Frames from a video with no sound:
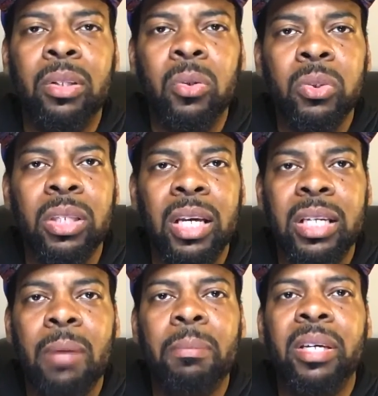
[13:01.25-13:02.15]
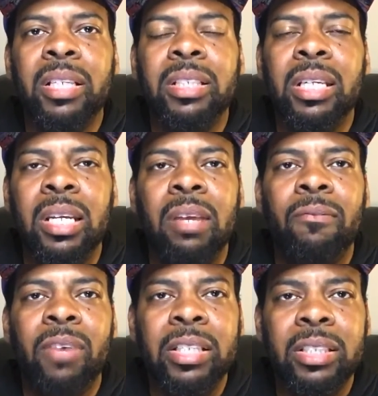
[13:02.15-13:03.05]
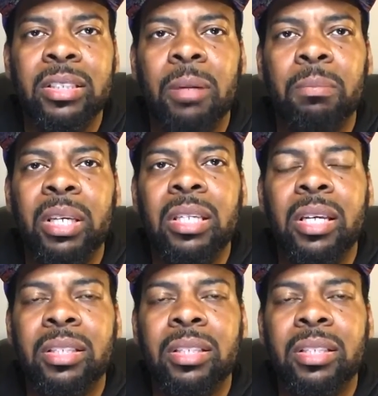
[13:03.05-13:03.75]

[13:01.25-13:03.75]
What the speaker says: loser like that because he didn't invest in something he doesn't